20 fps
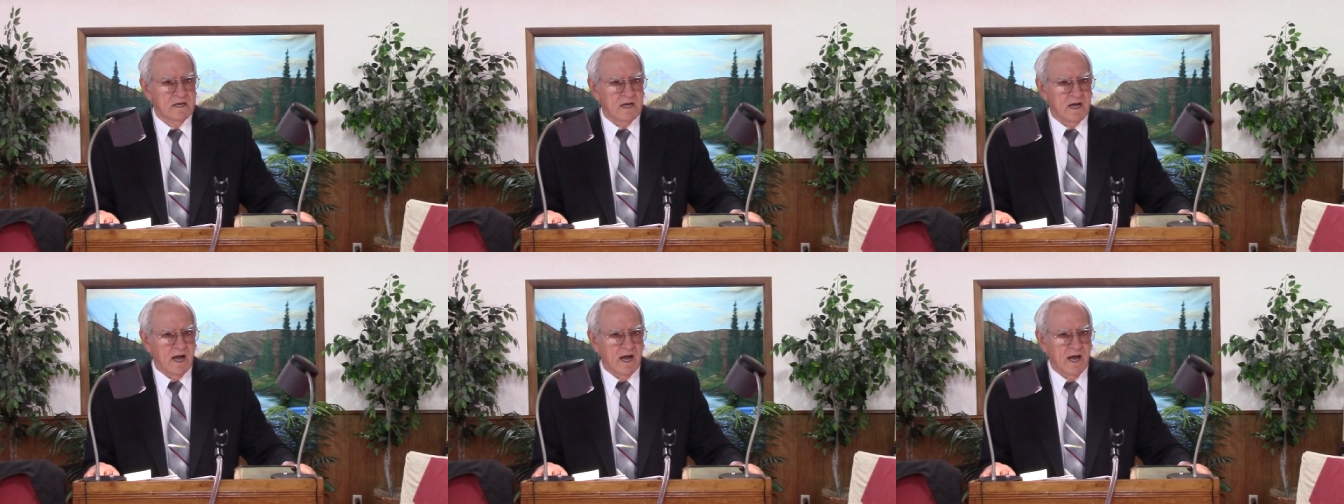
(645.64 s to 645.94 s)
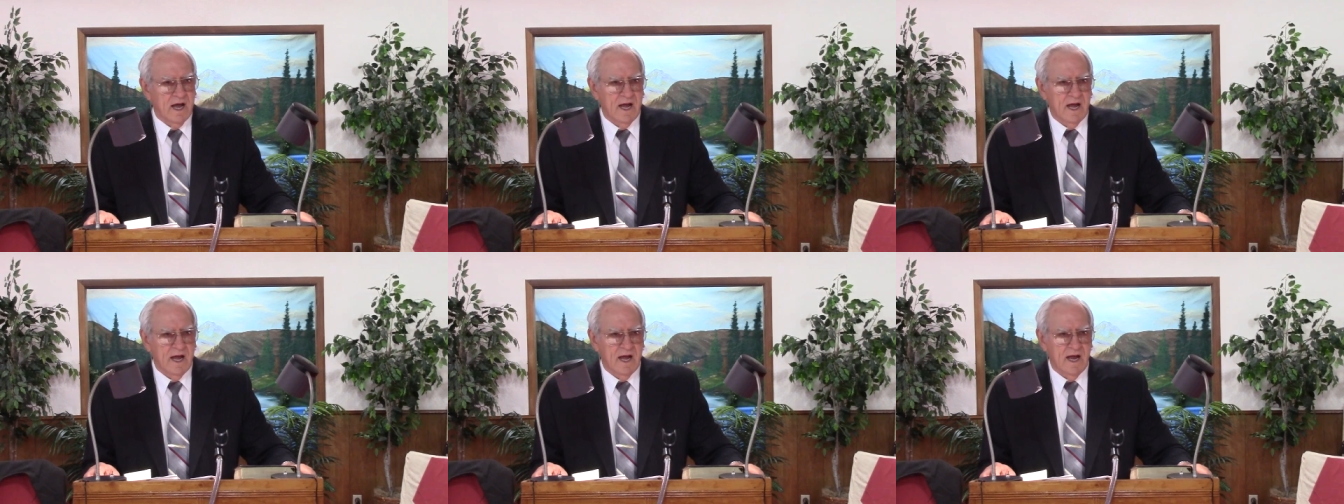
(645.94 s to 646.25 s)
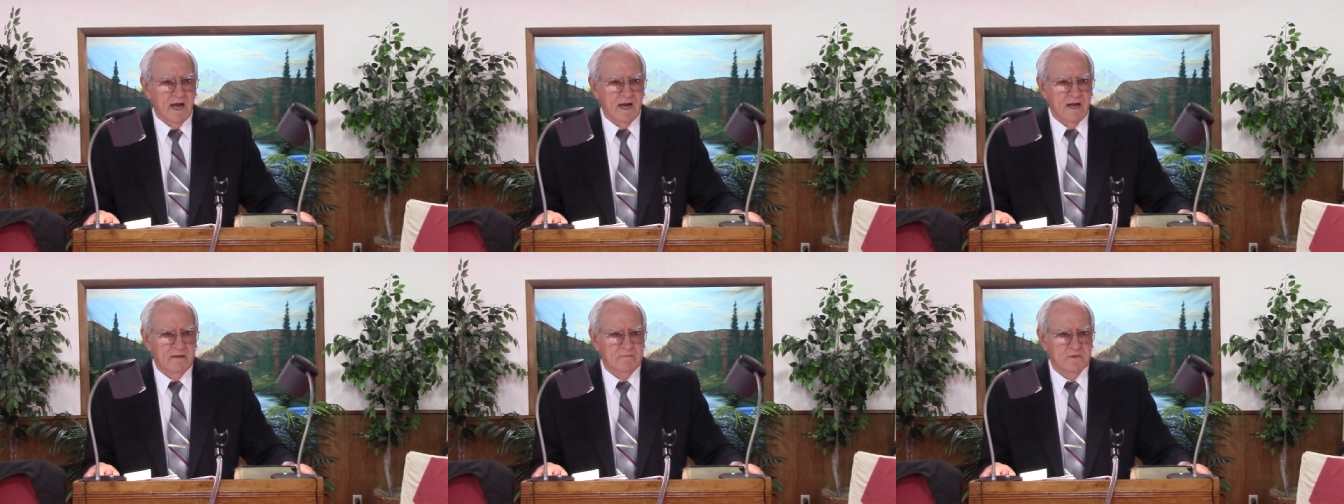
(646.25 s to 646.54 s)

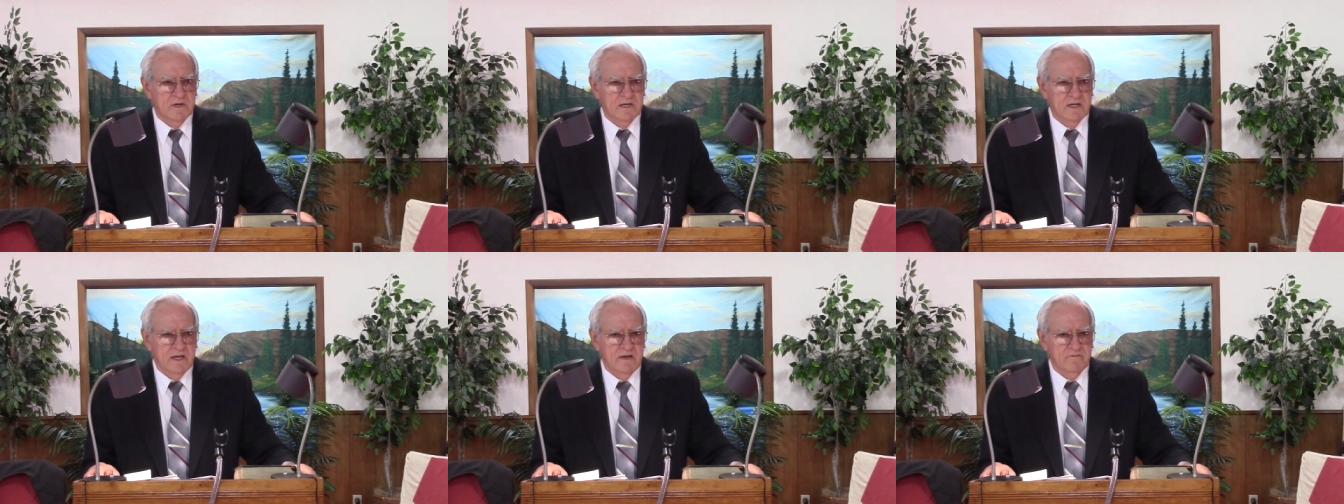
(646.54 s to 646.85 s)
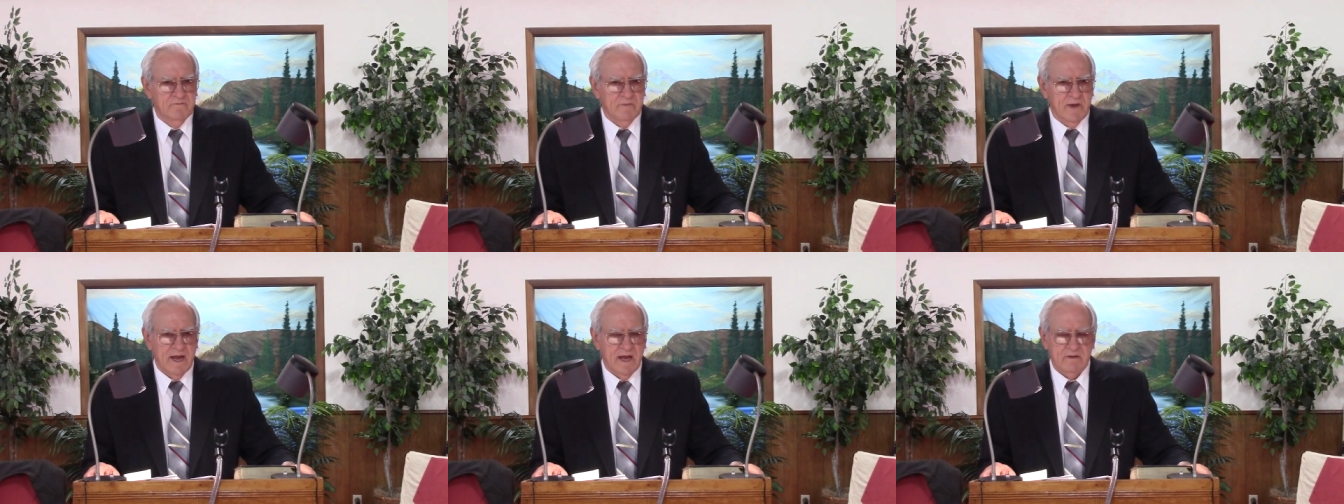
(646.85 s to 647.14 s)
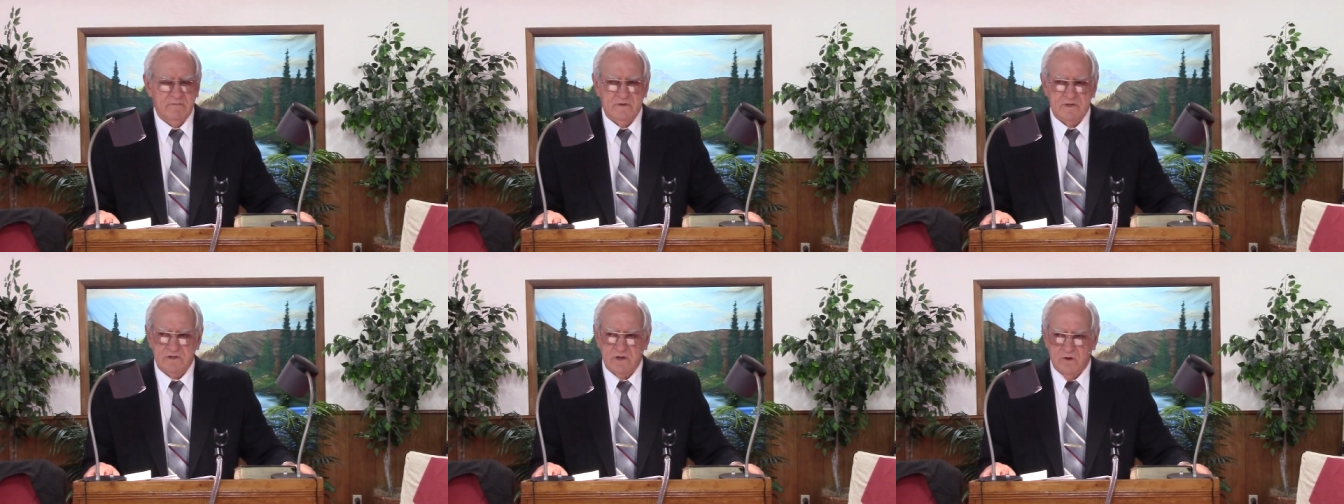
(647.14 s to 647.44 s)
I believe
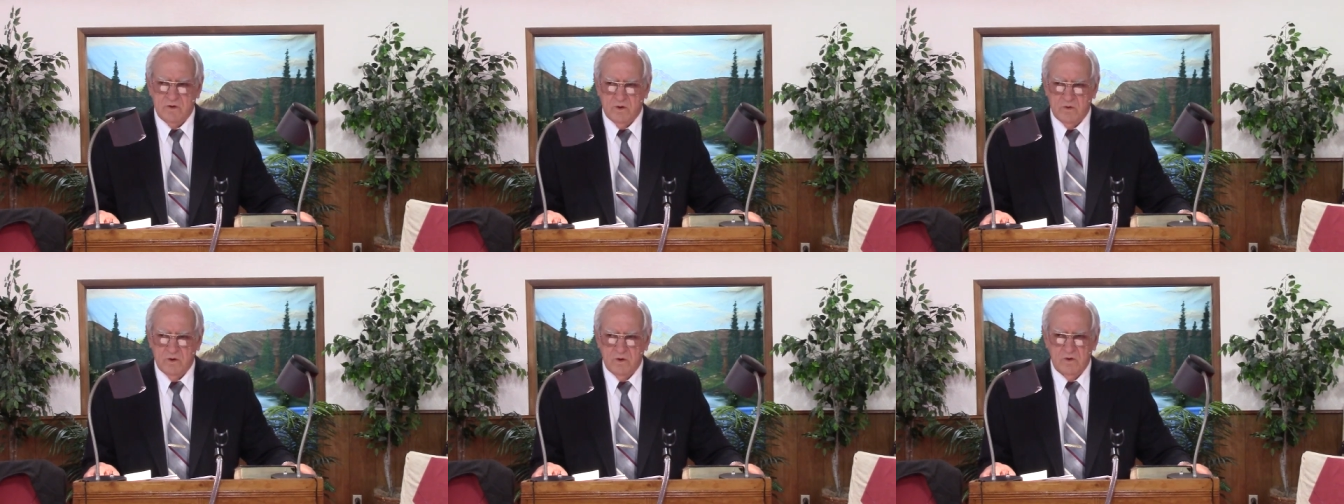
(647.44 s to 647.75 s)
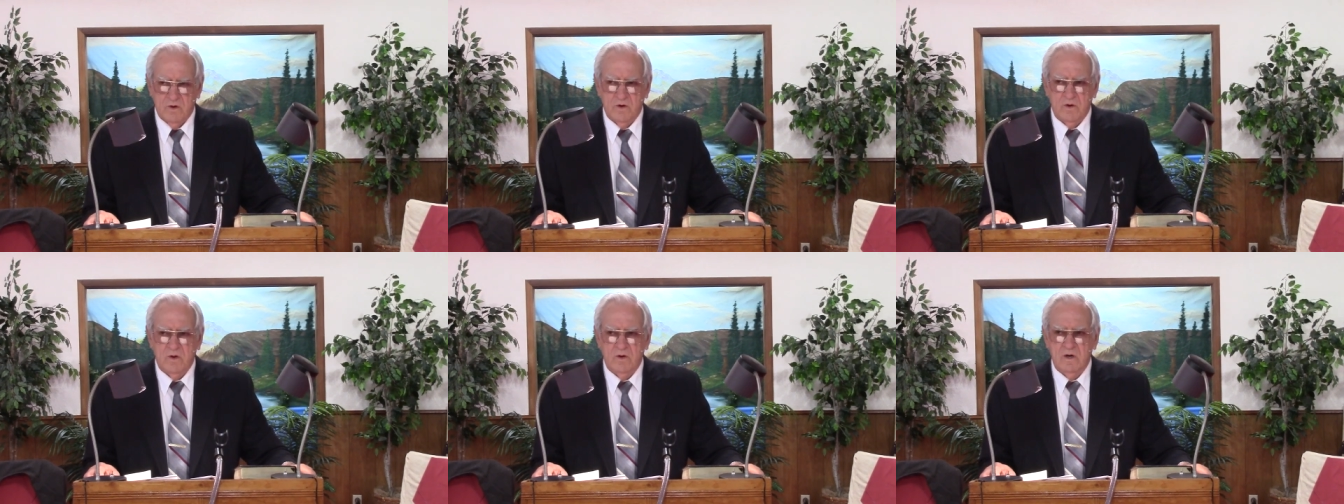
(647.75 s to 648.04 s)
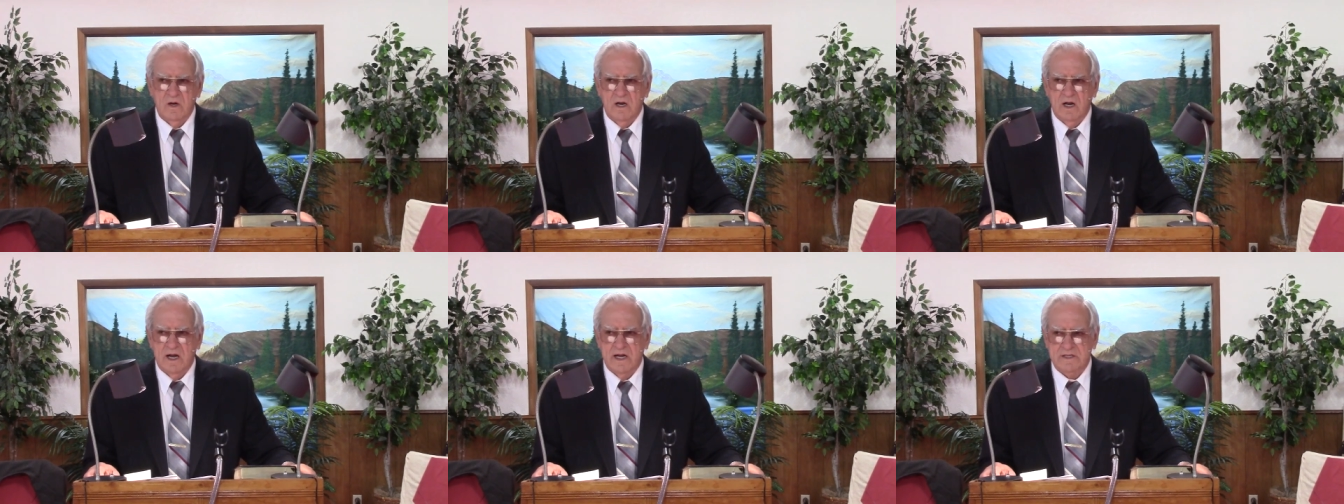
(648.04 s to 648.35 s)
man was a
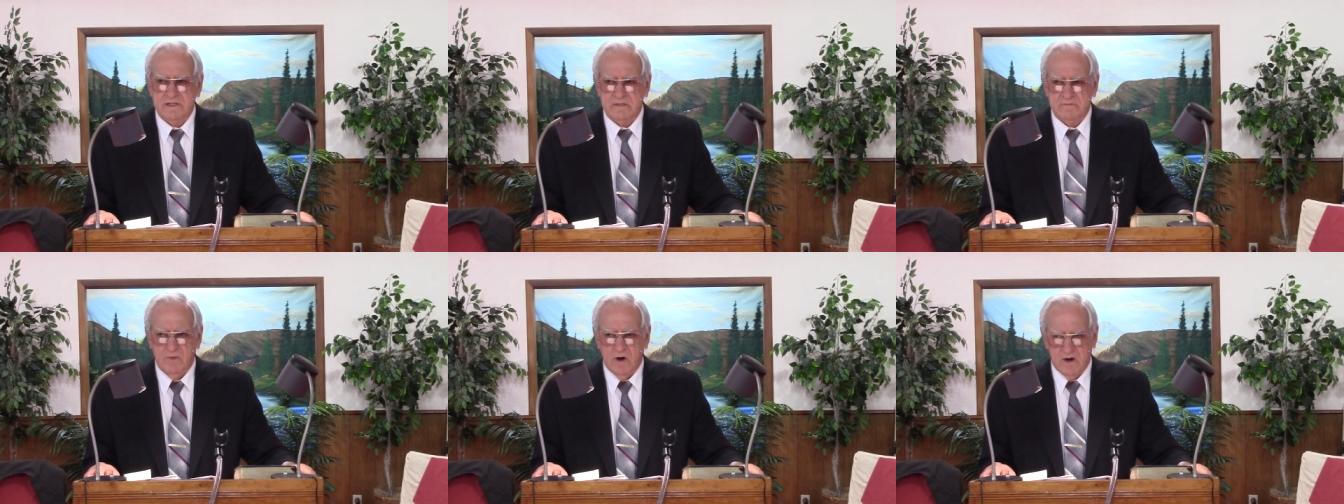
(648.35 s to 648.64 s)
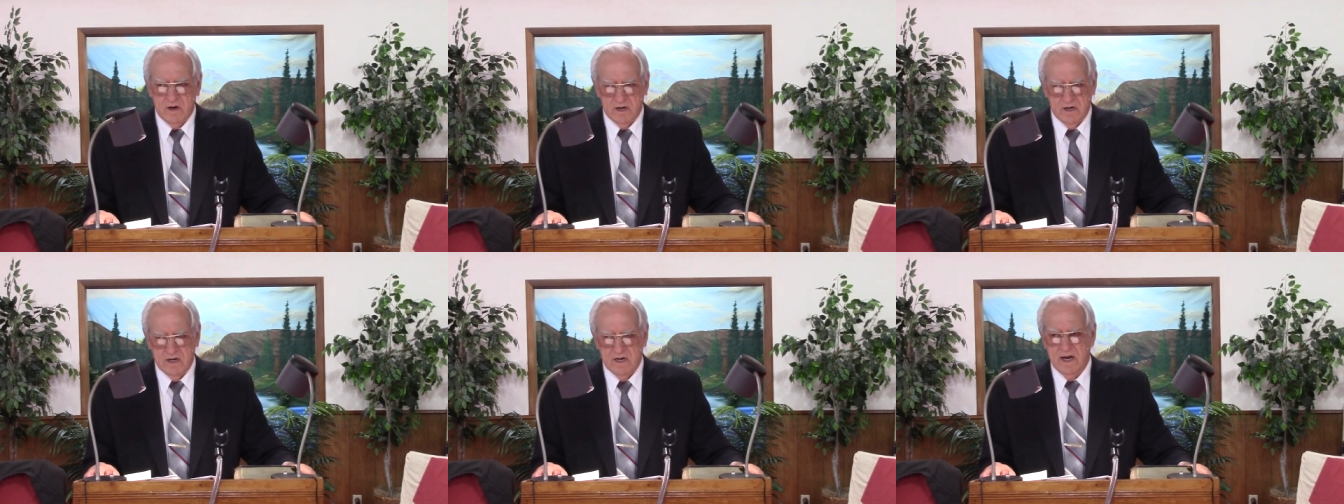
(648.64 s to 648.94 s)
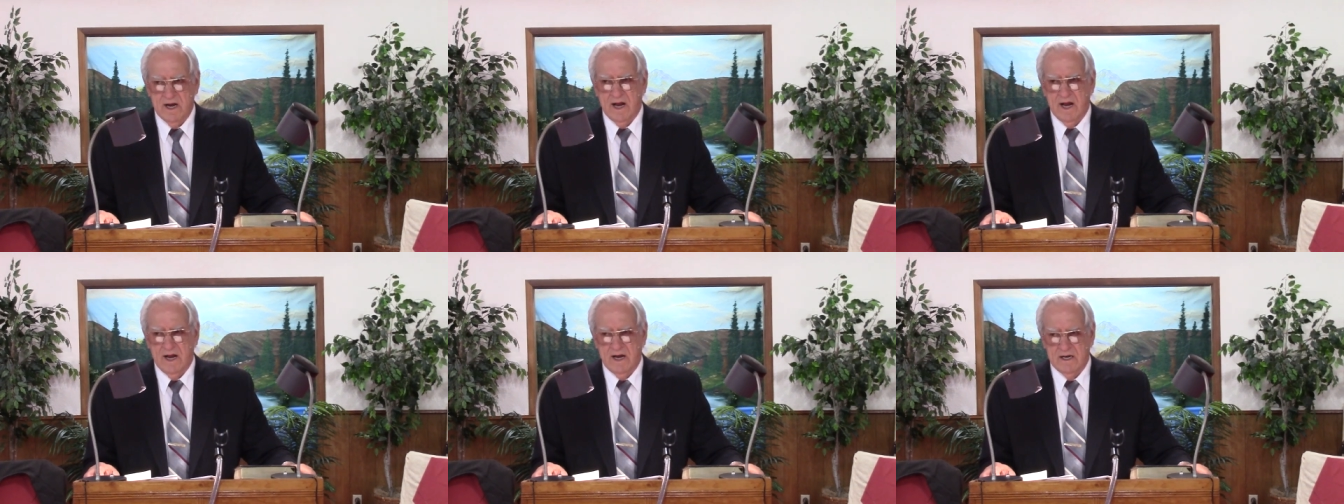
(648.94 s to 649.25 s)
whole lot smarter than
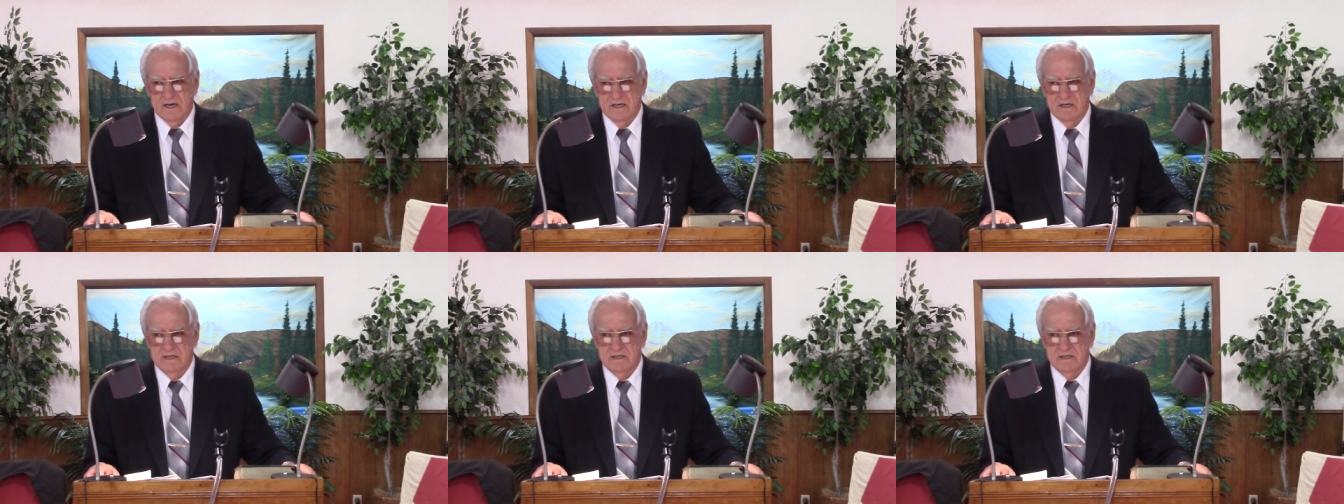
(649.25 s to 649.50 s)
that.